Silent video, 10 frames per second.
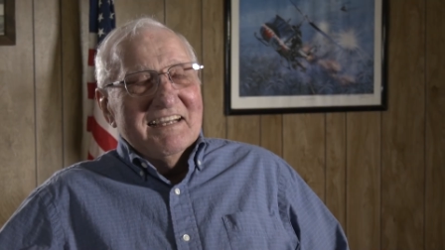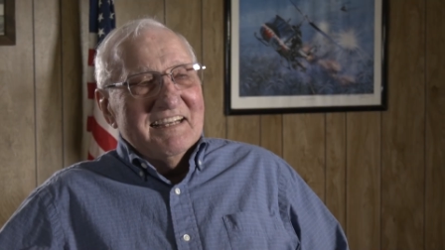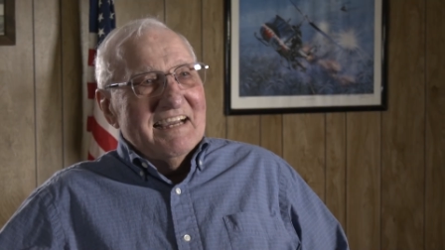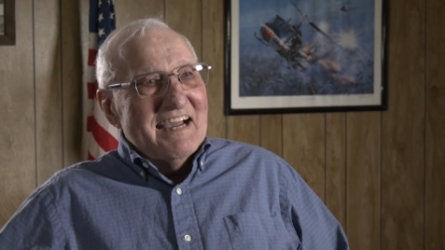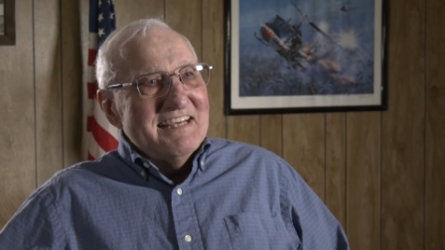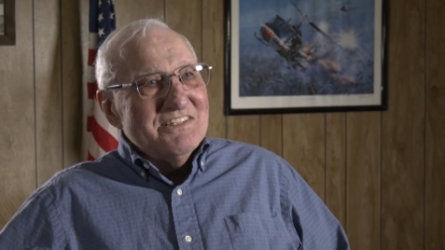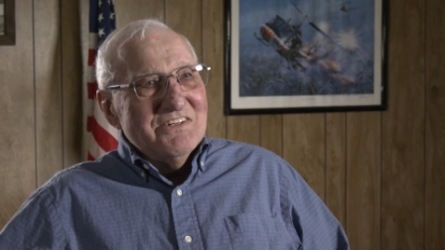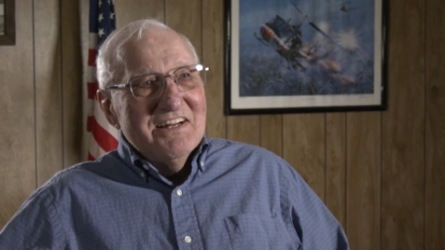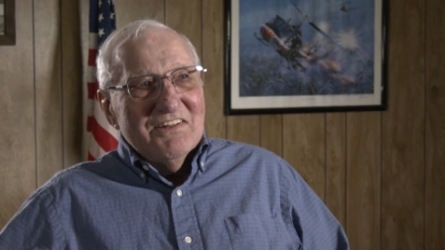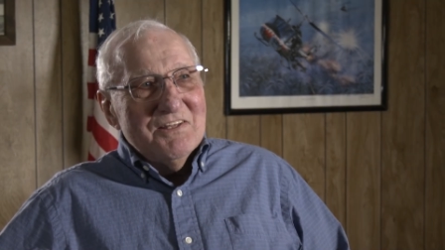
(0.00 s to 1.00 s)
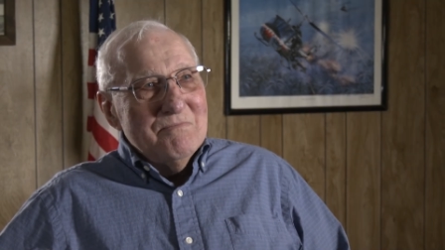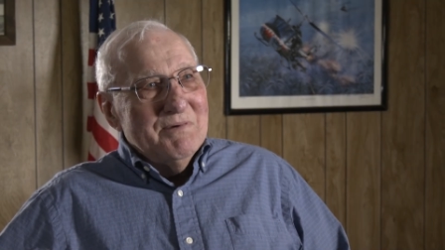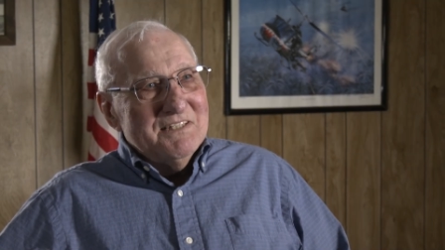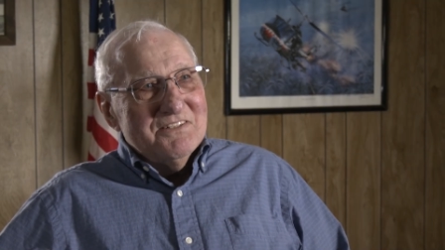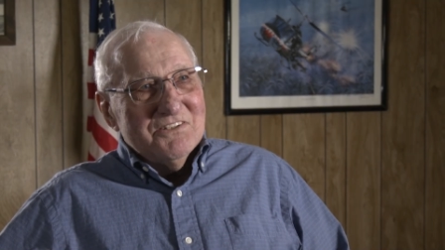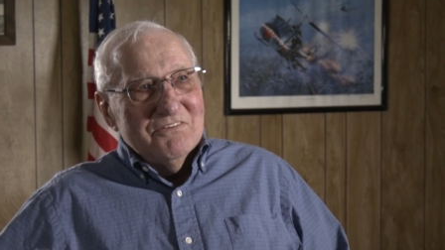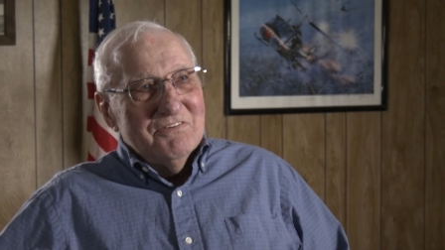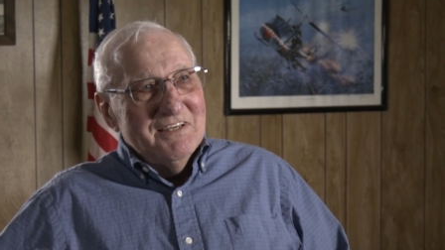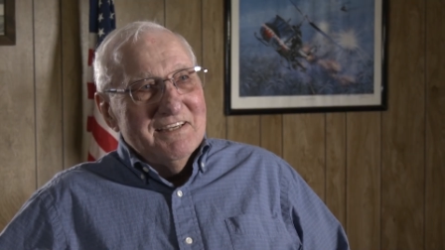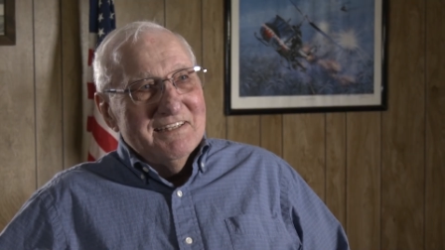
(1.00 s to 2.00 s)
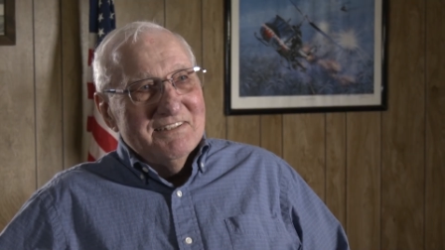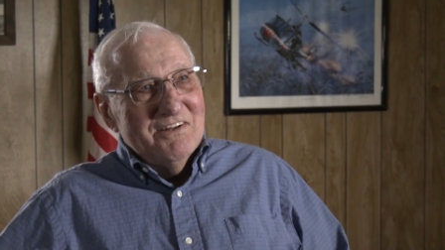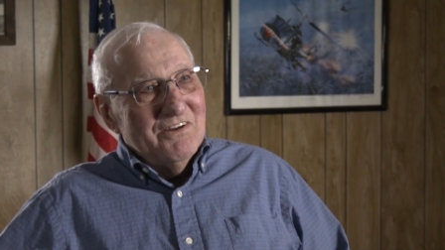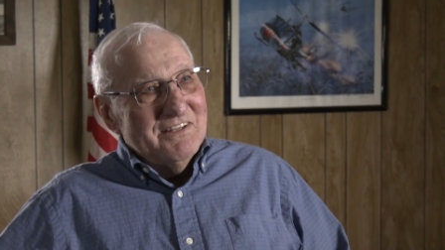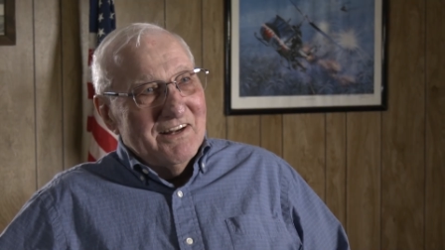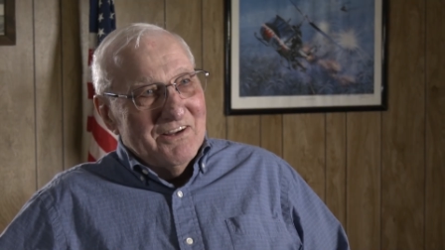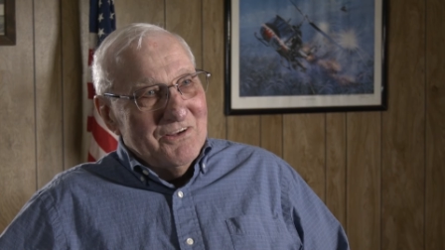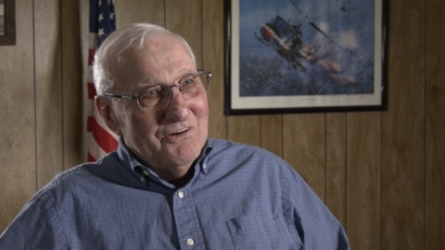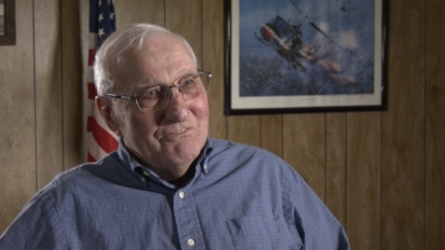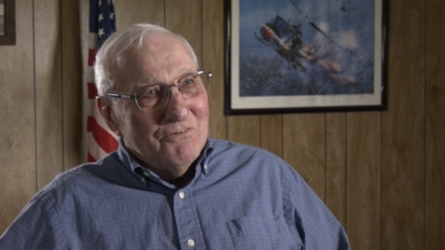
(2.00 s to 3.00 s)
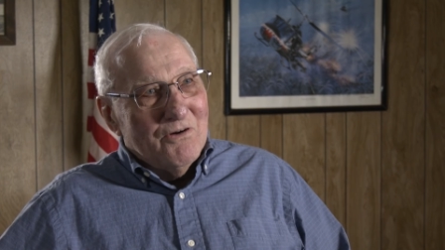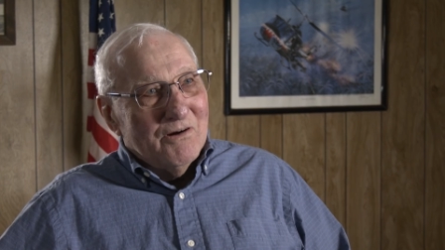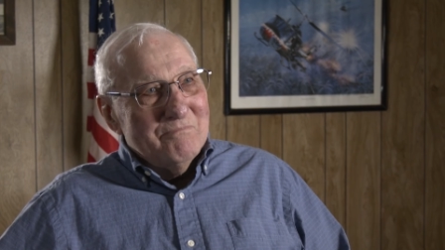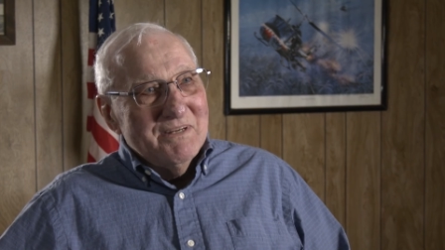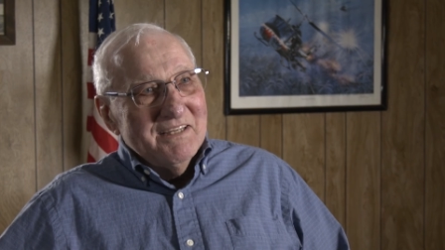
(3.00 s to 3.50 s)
guys are nothing but civilians in a uniform.